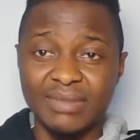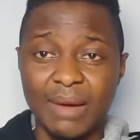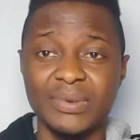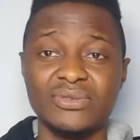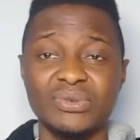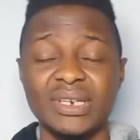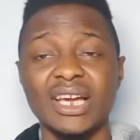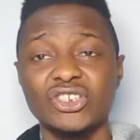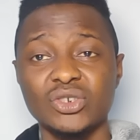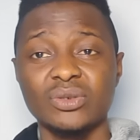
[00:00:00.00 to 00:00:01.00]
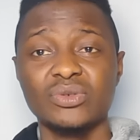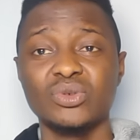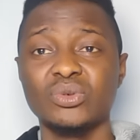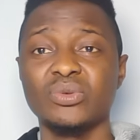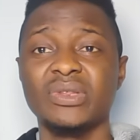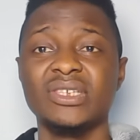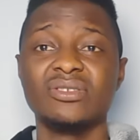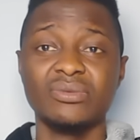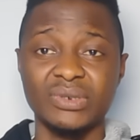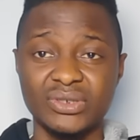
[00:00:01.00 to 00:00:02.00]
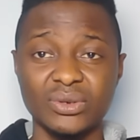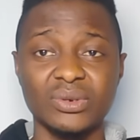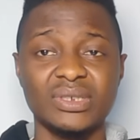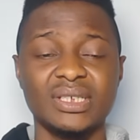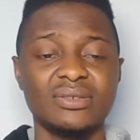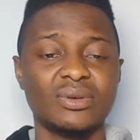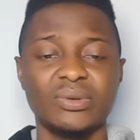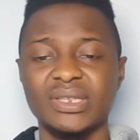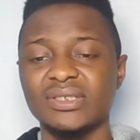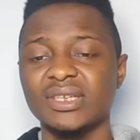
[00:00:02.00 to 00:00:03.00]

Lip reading: Abbi's reaction to this resurgence, or